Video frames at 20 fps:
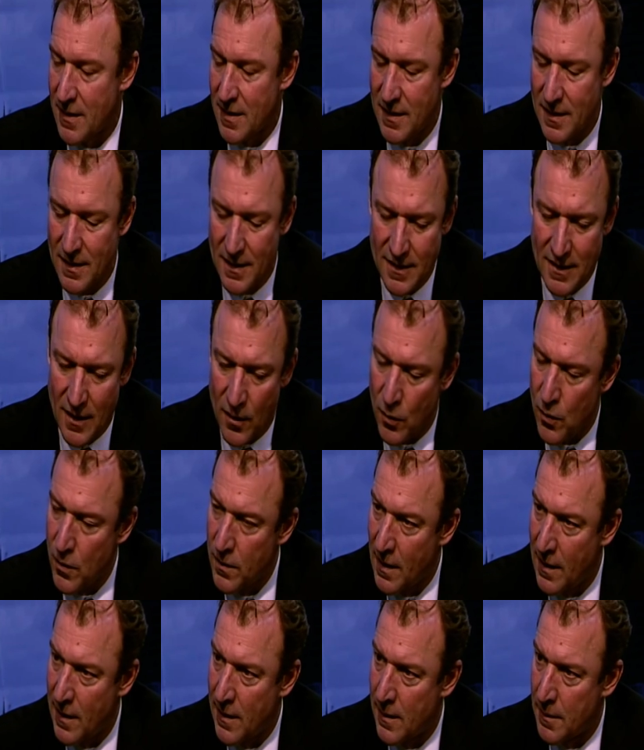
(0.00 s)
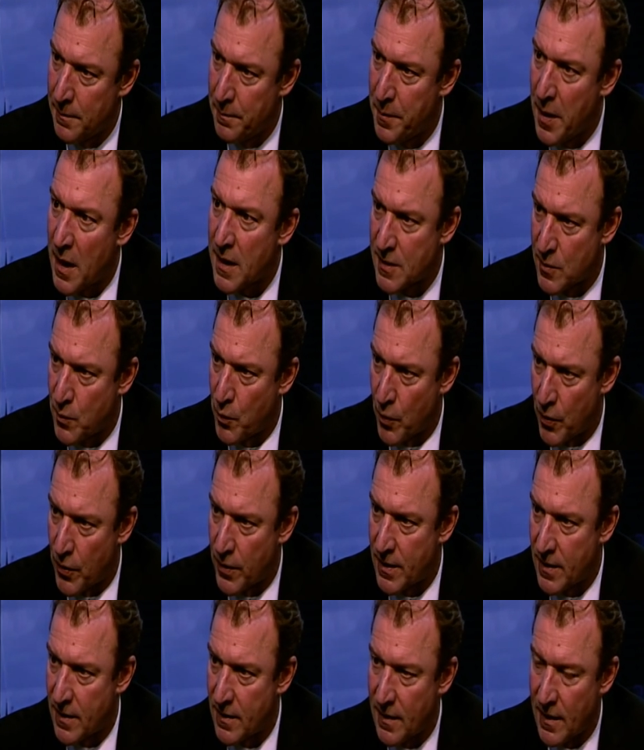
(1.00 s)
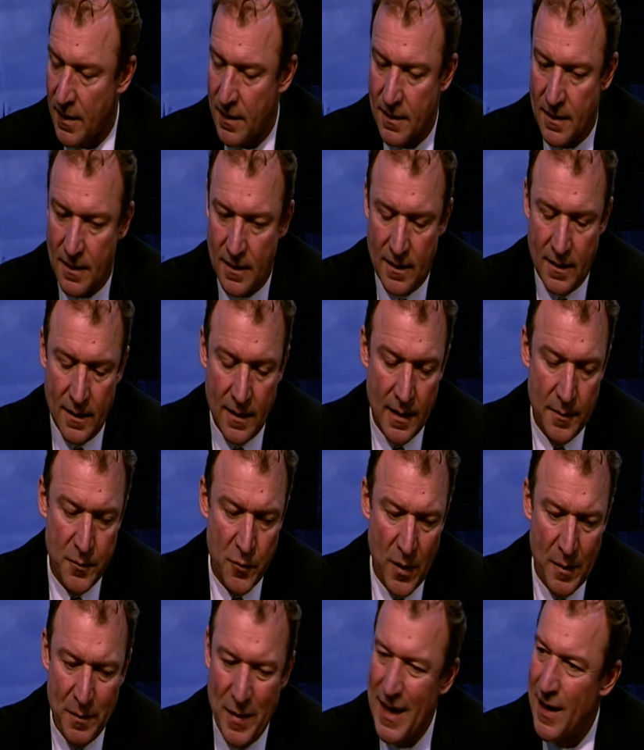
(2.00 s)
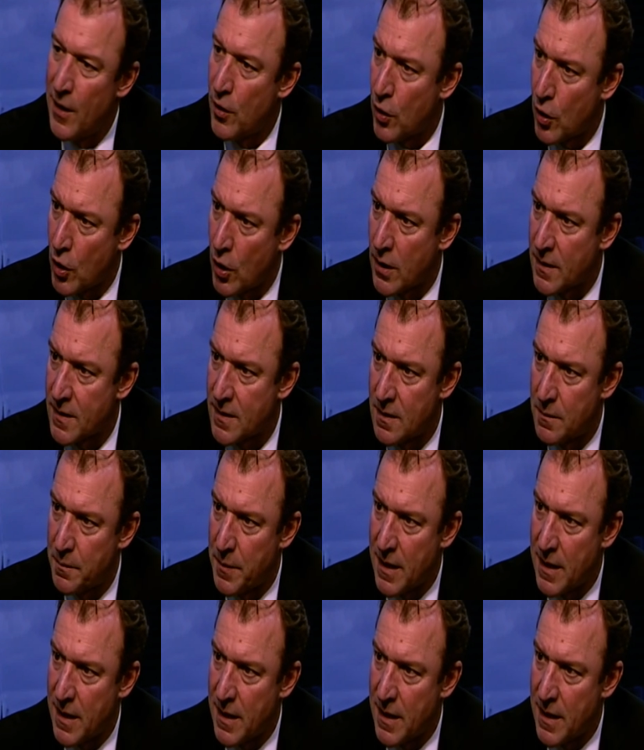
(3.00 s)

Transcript: see these are all the little buzzwords that I'm repeating on a constant